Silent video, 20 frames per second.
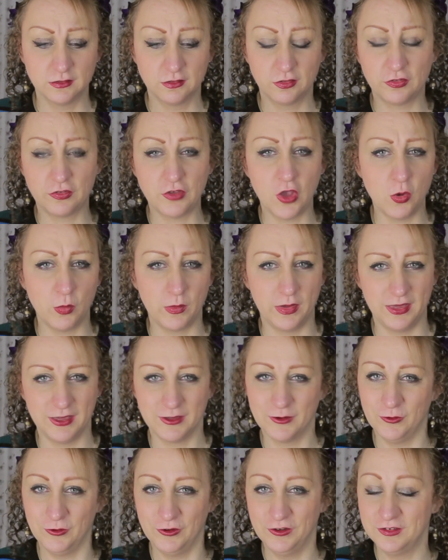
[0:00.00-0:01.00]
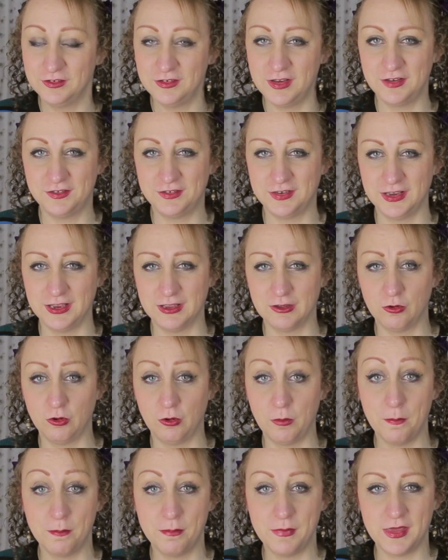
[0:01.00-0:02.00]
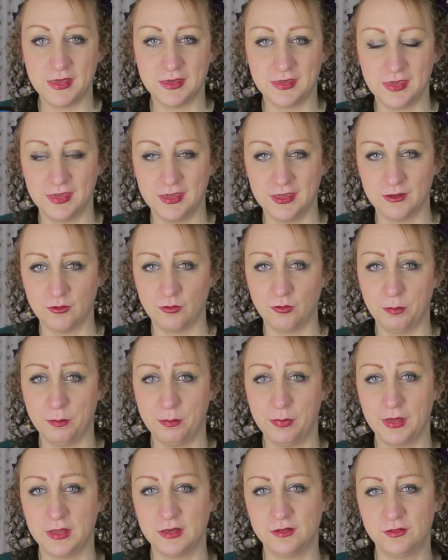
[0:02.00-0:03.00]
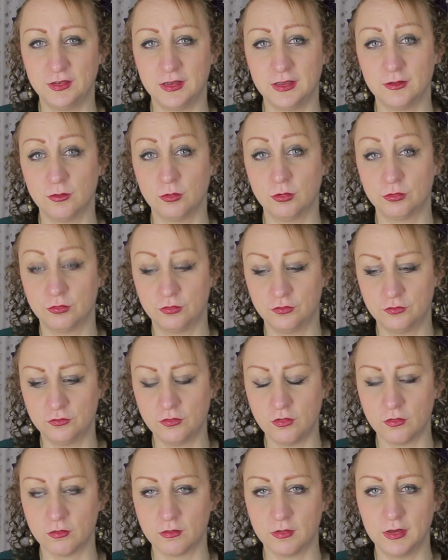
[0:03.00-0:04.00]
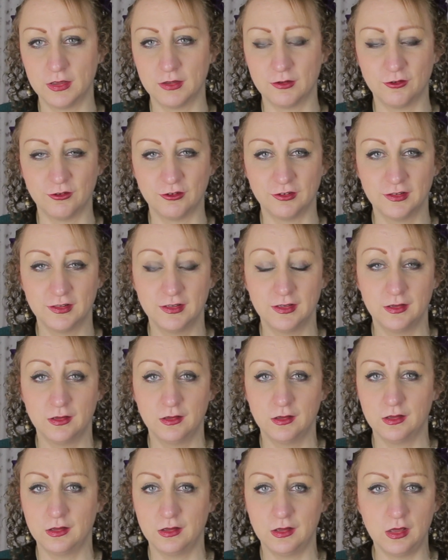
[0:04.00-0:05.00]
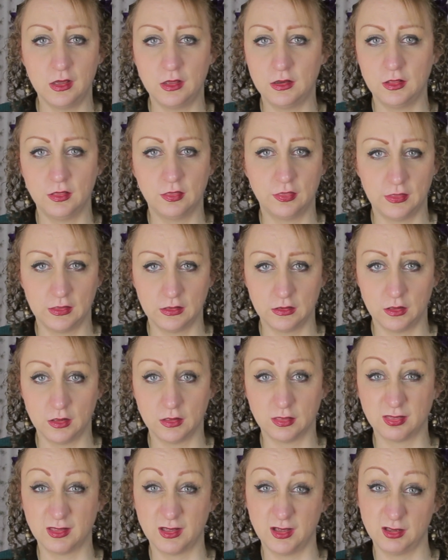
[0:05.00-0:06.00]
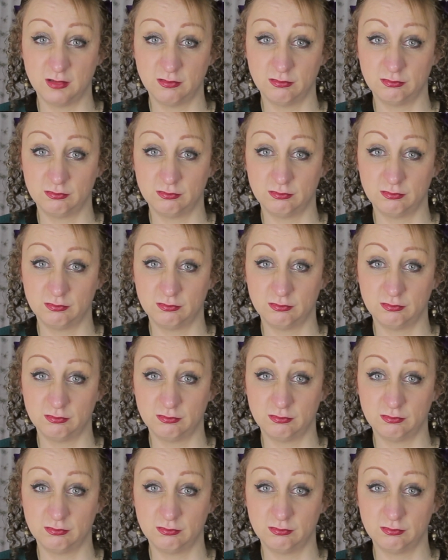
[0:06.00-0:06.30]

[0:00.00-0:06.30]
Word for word: sewing or knitting or making or painting or drawing or anything like that.